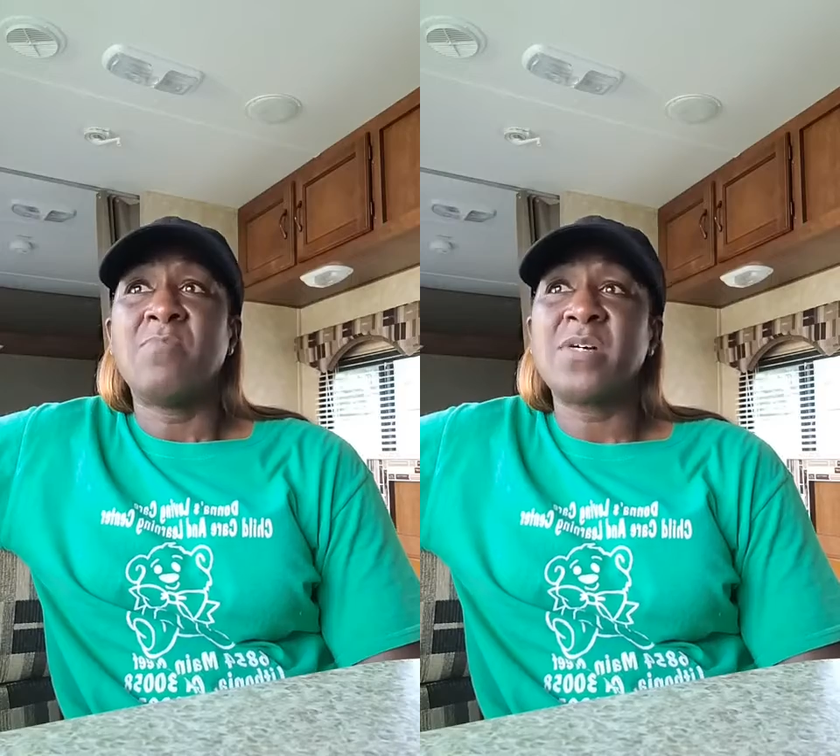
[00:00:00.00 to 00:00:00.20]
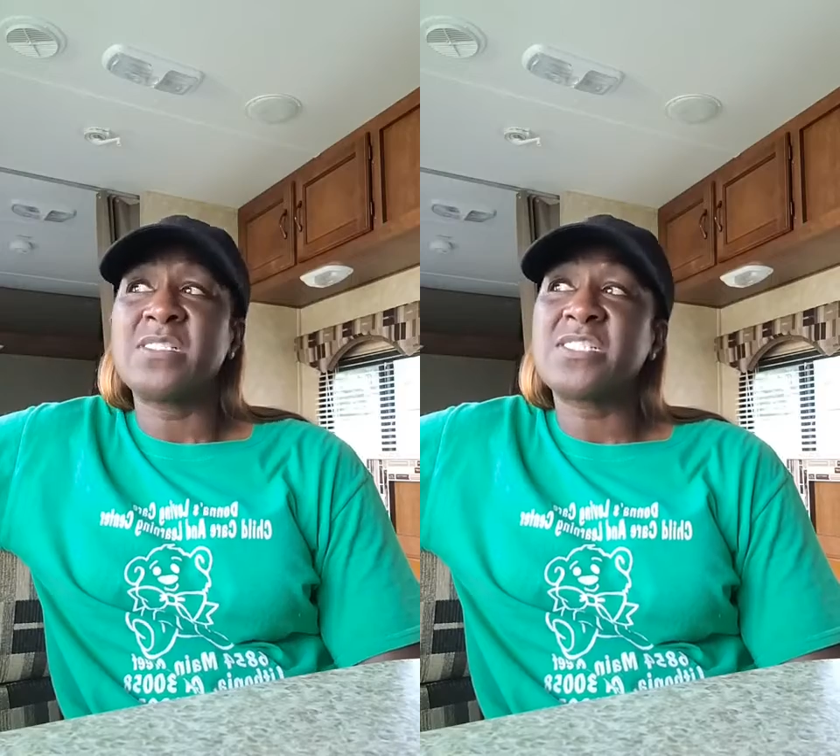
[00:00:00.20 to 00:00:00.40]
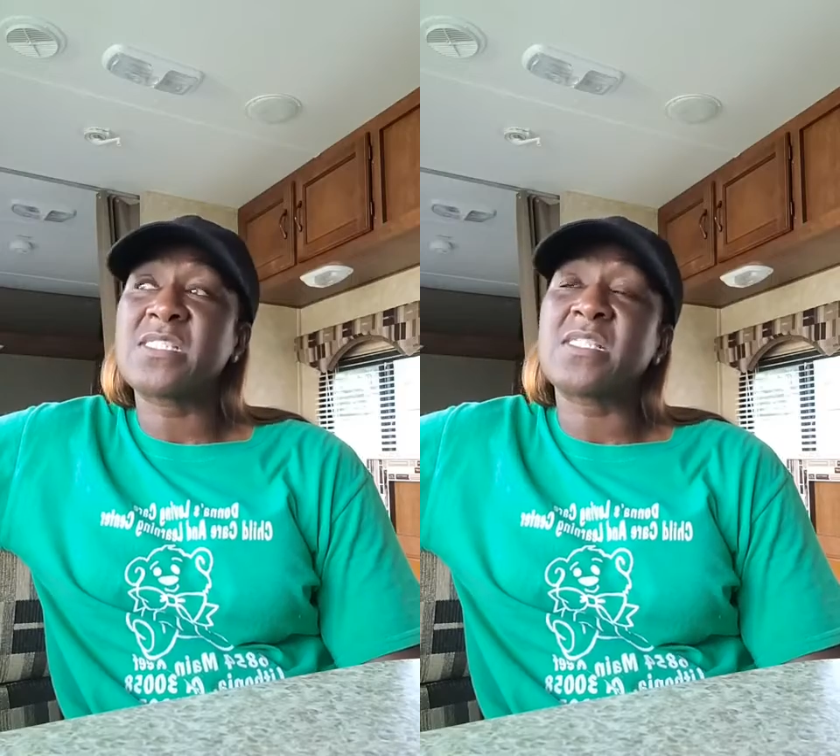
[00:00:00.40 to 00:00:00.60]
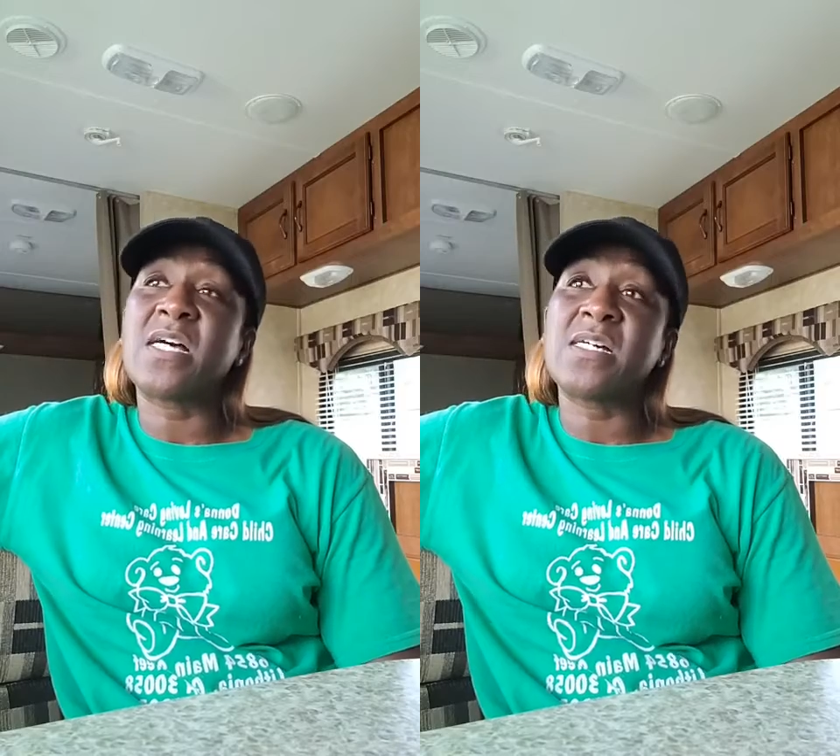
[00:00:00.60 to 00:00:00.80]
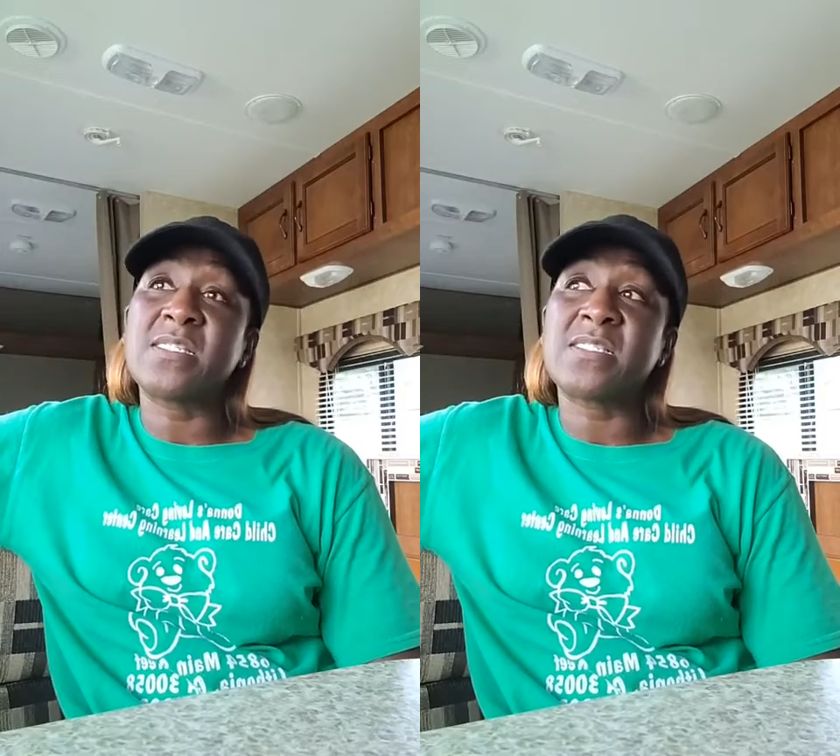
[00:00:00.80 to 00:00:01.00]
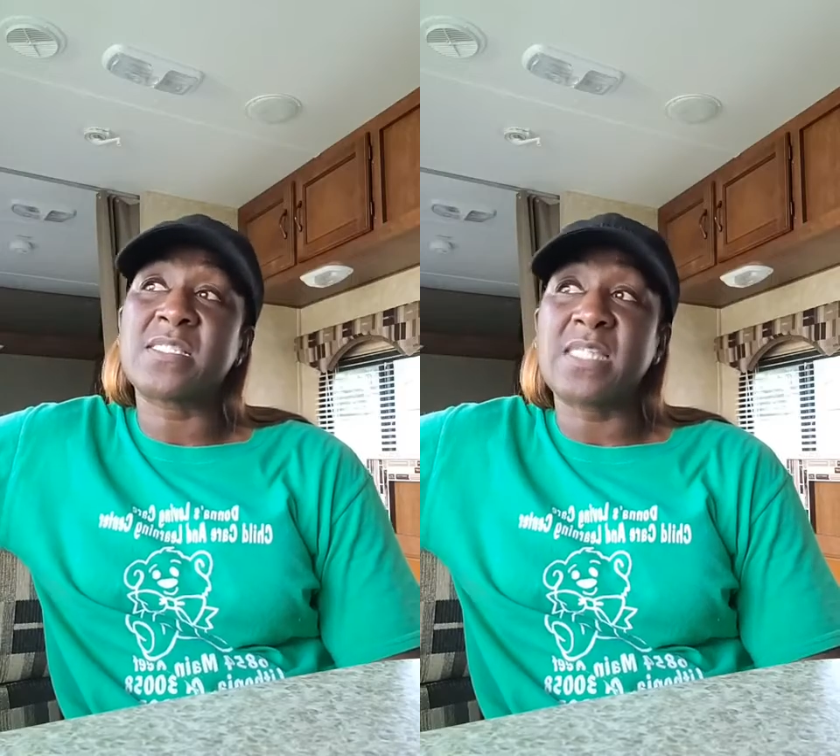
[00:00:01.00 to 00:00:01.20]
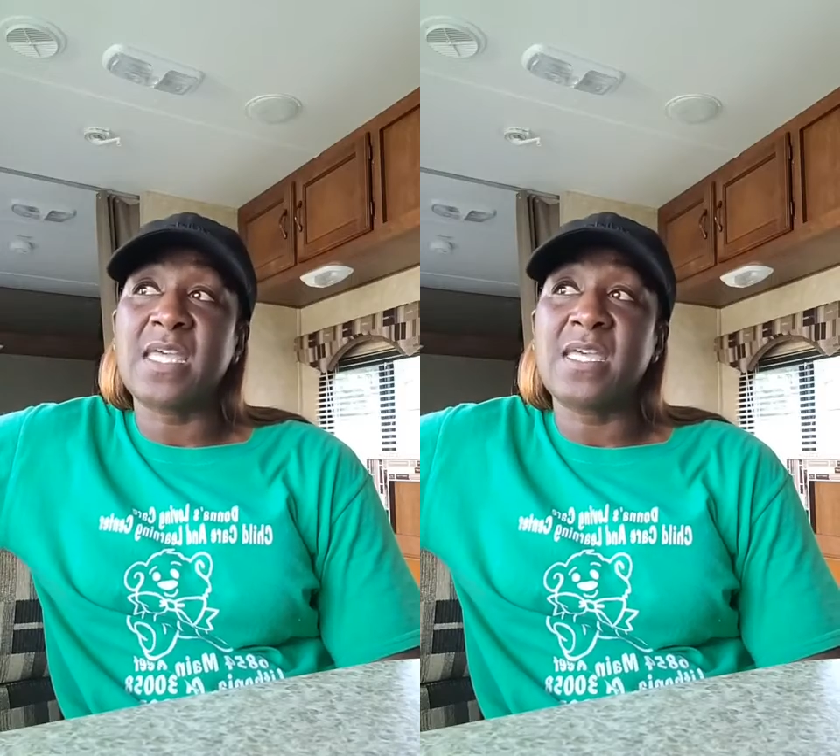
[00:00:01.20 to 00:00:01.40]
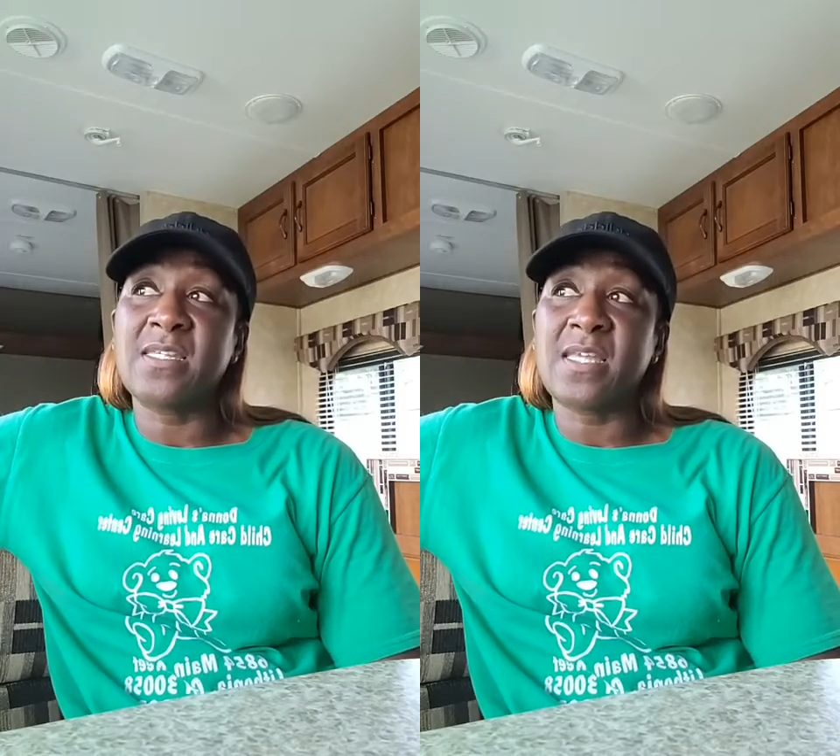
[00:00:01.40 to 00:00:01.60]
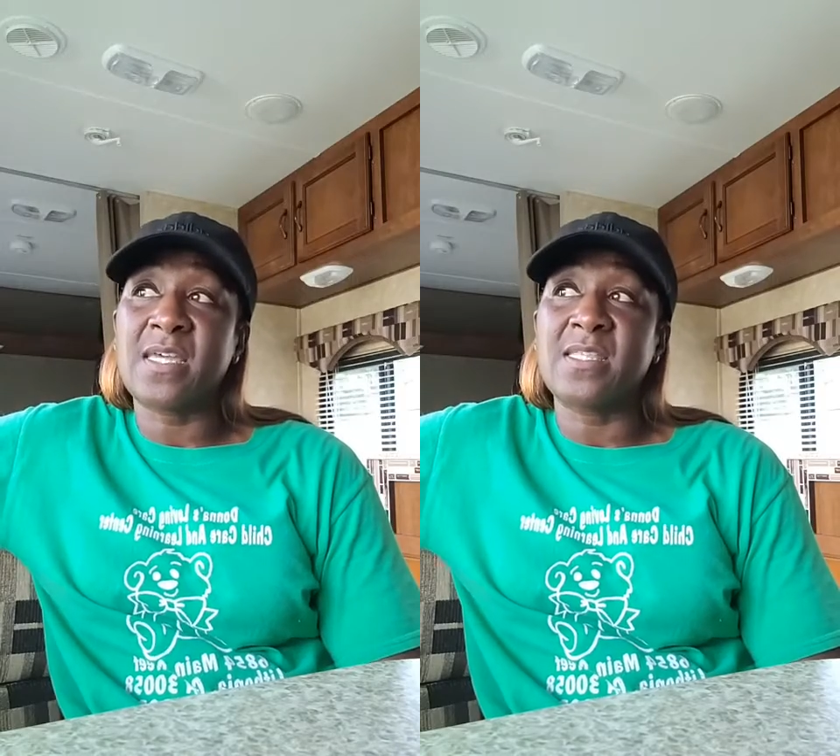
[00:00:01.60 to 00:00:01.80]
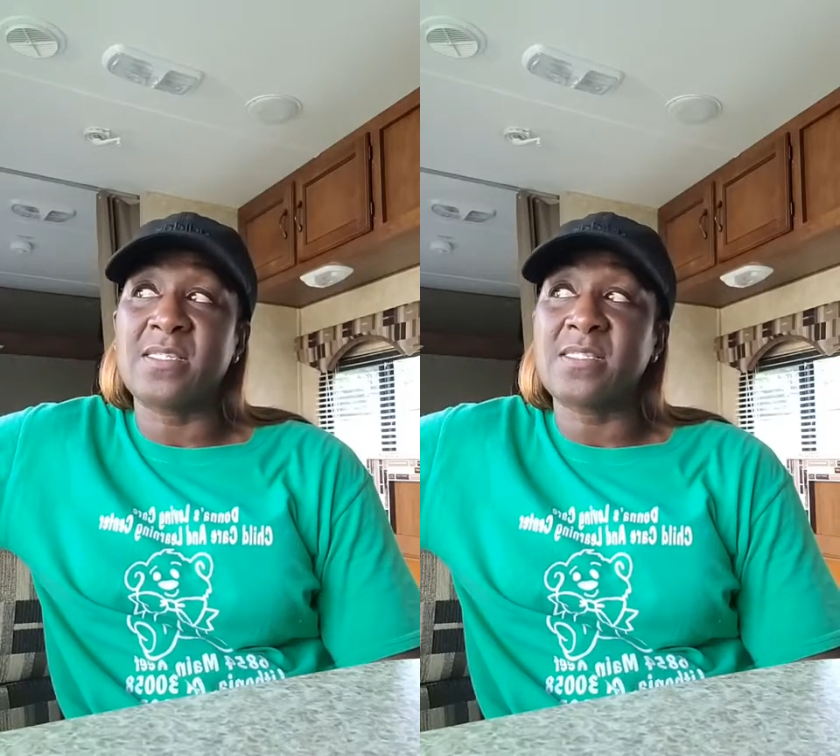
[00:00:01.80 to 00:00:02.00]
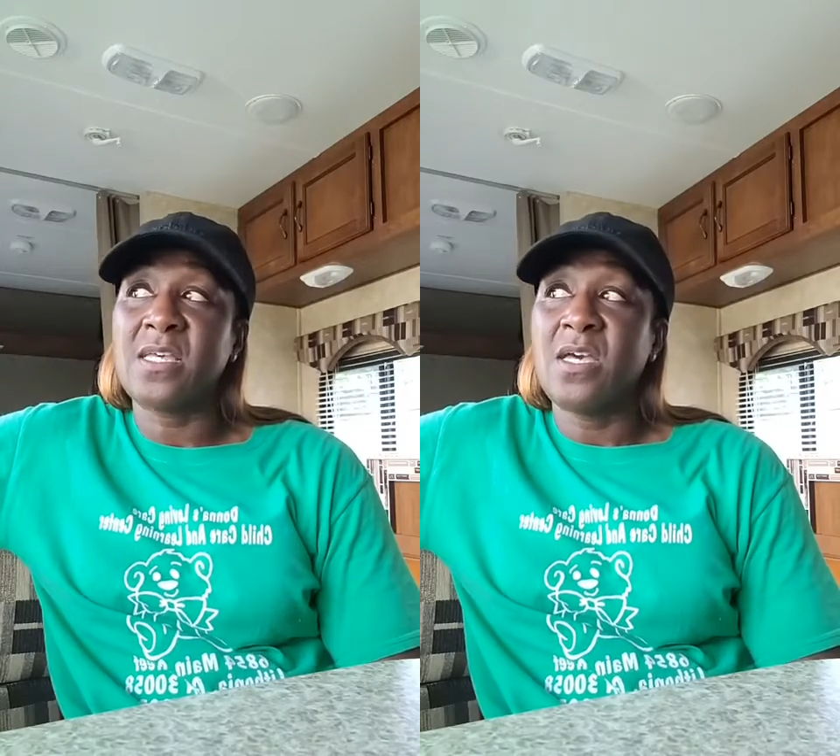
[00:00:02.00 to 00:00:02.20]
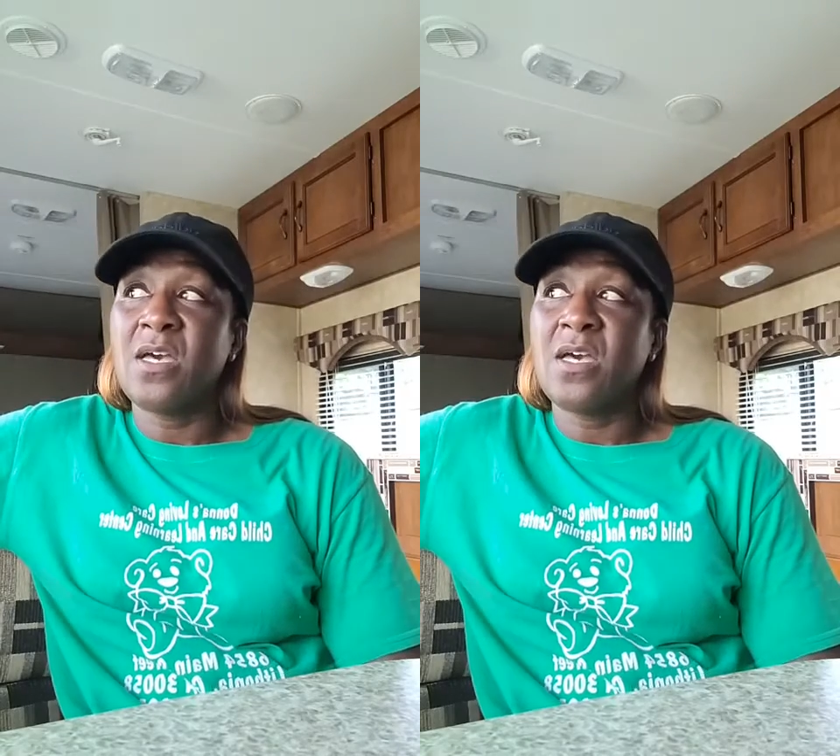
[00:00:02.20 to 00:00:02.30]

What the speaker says: But just understand, ladies,